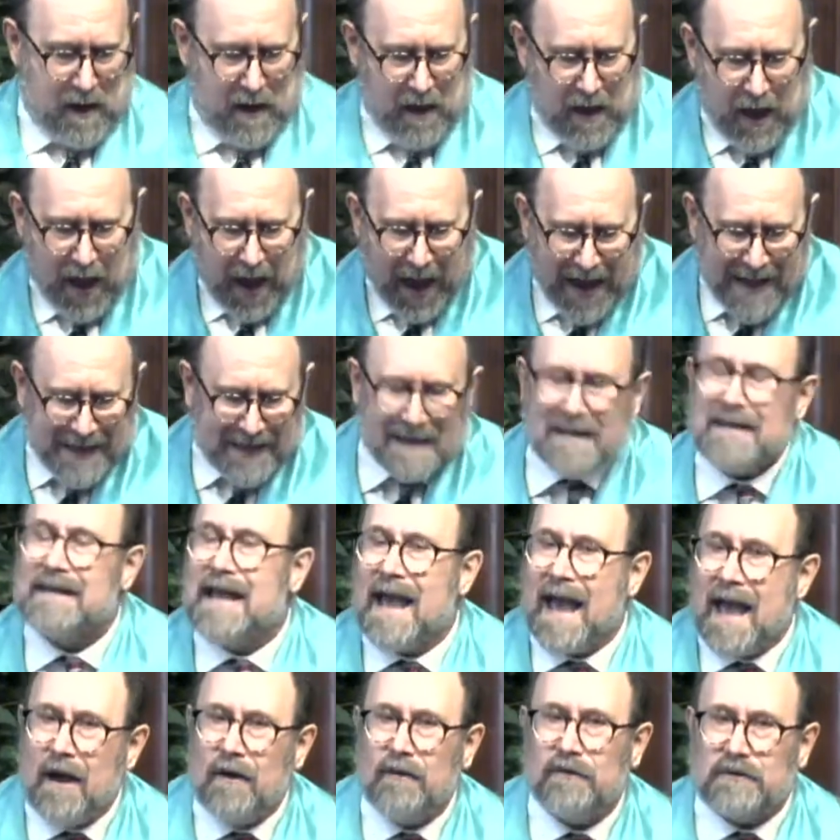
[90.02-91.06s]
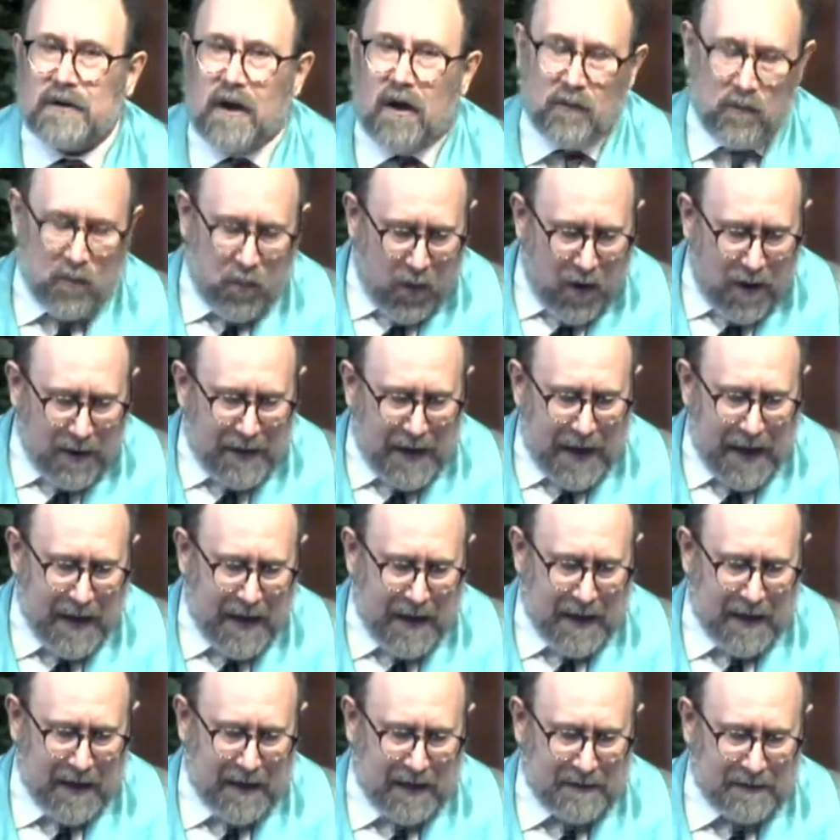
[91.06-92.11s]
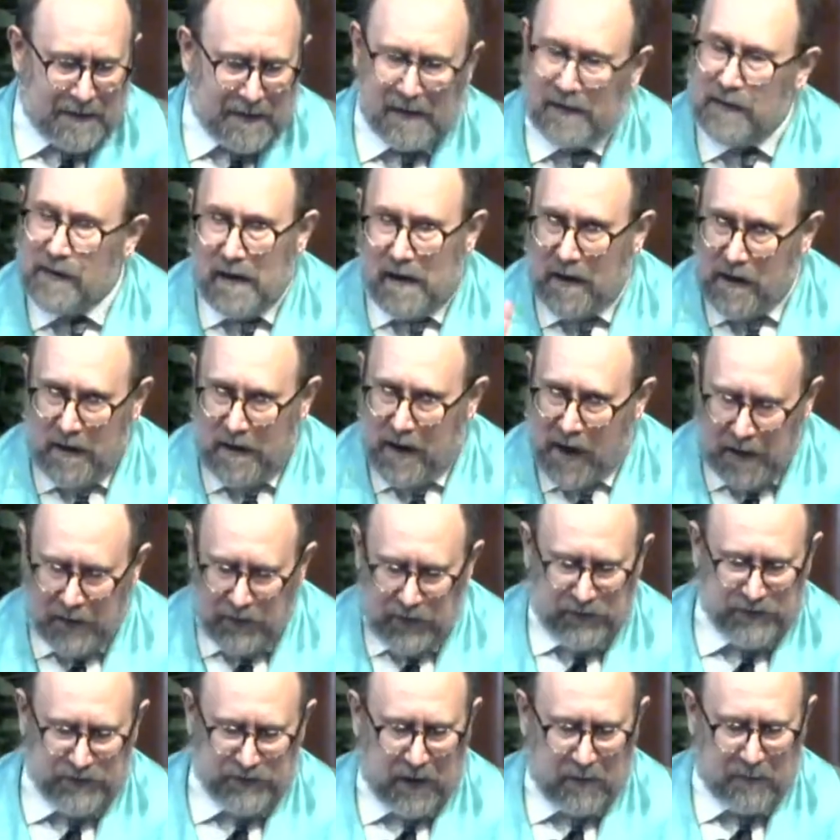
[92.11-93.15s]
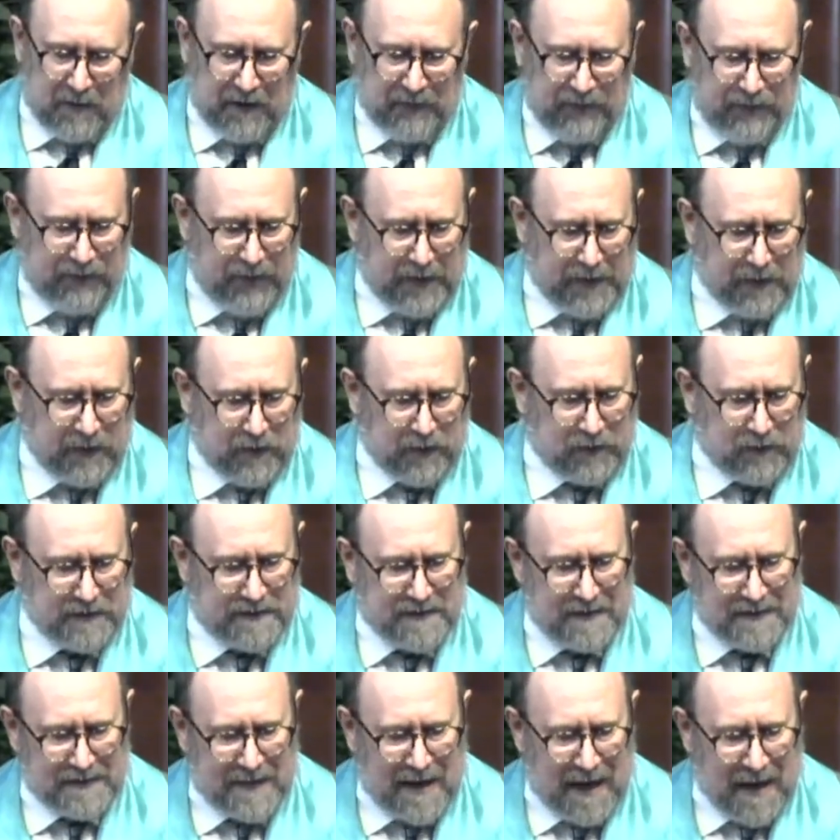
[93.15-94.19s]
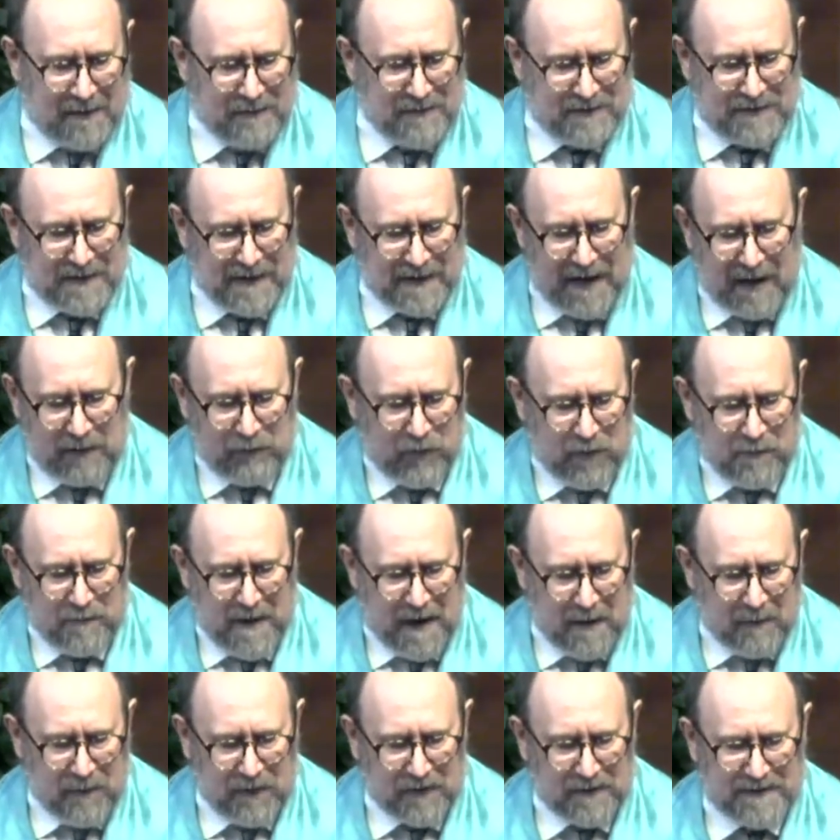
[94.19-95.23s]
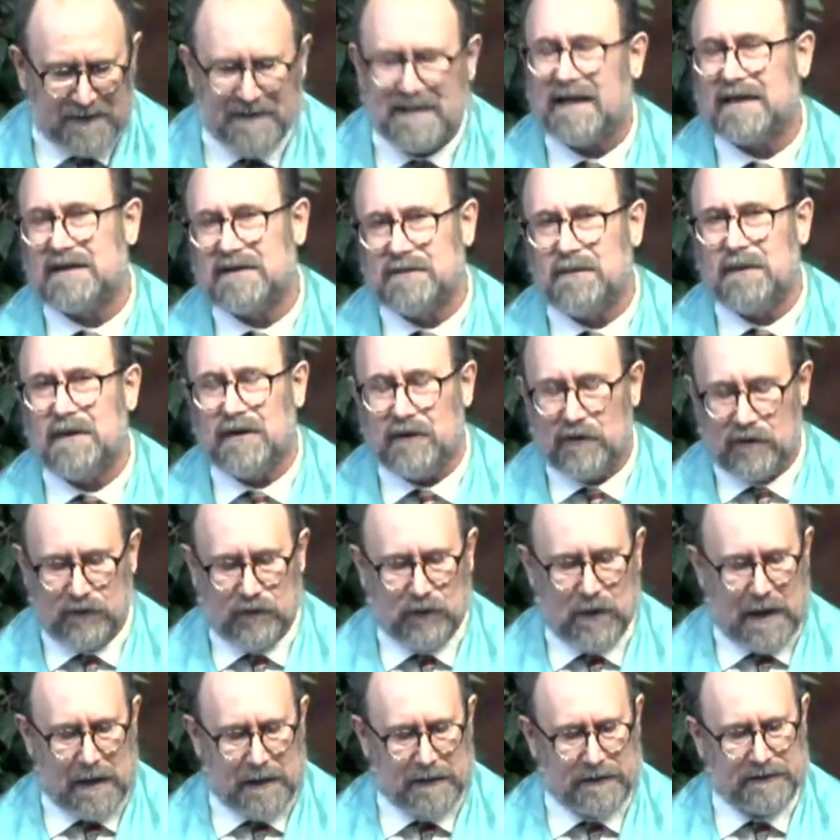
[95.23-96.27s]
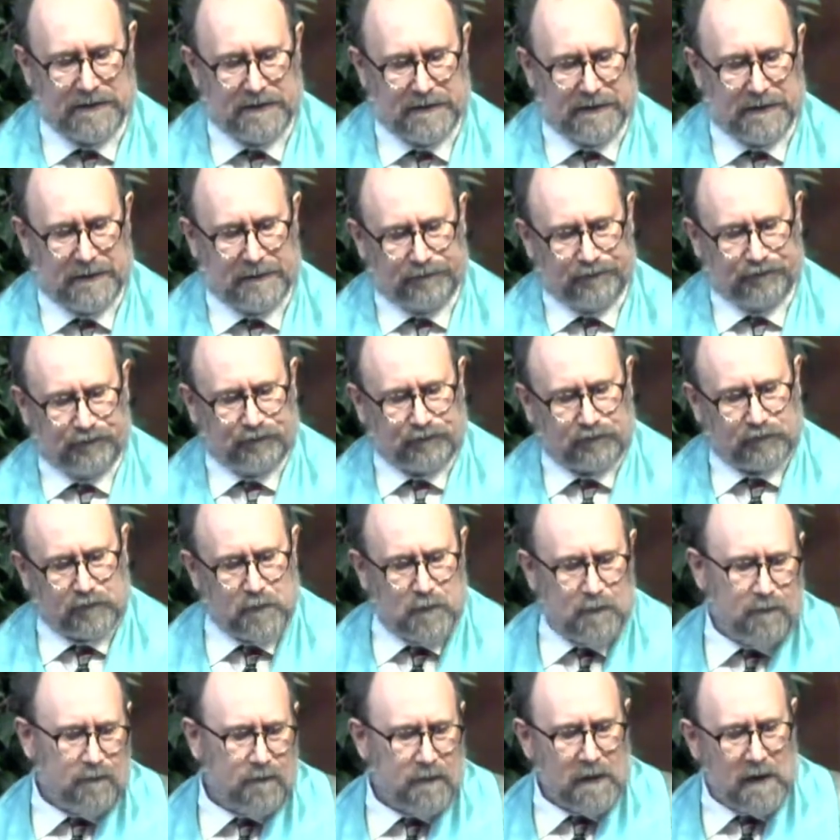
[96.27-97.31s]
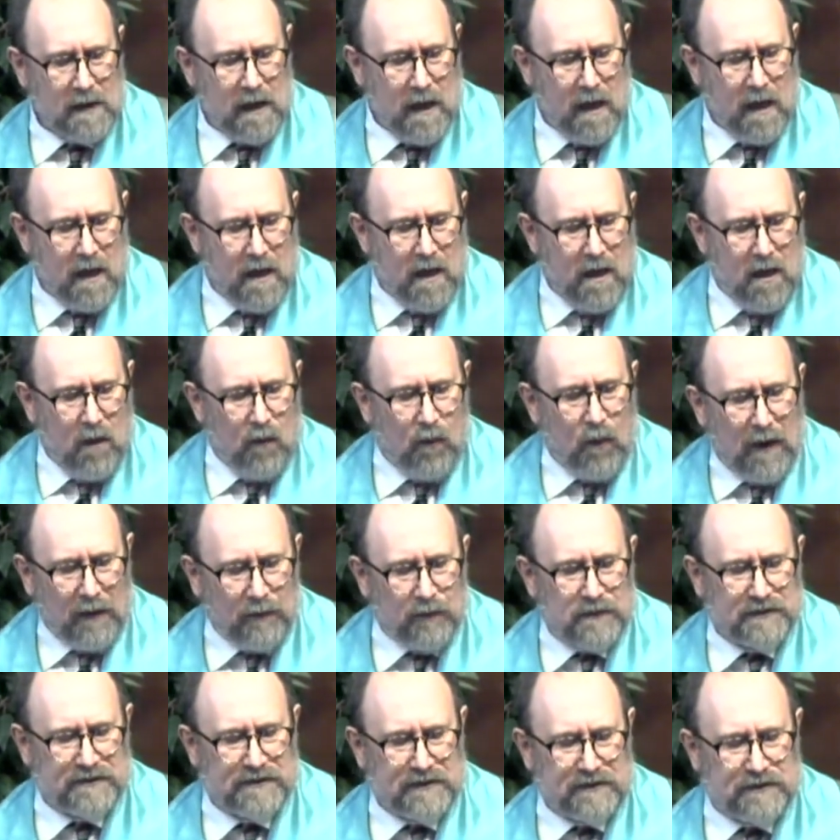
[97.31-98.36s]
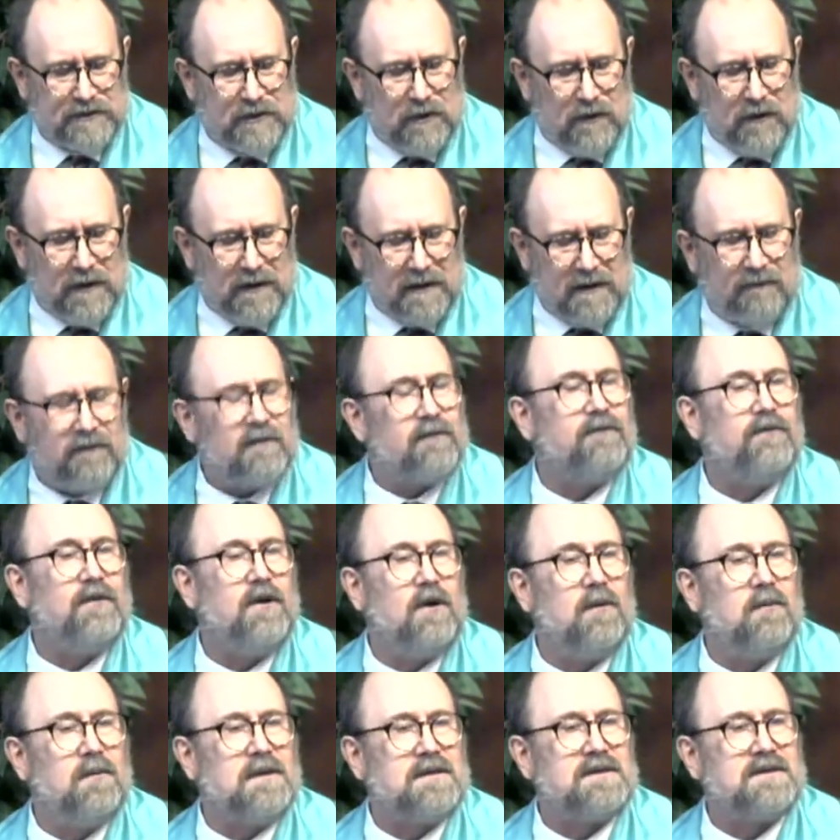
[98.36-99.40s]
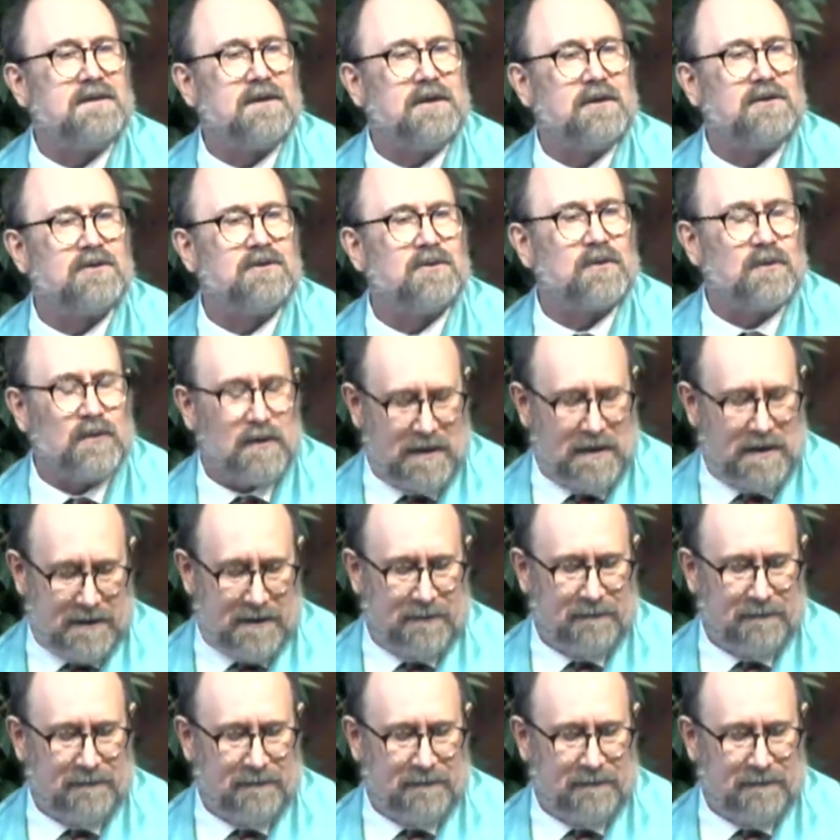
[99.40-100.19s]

I can count on one hand, and not use all my fingers, the times that I remember sex being addressed. One was the showing of a film in 6th grade.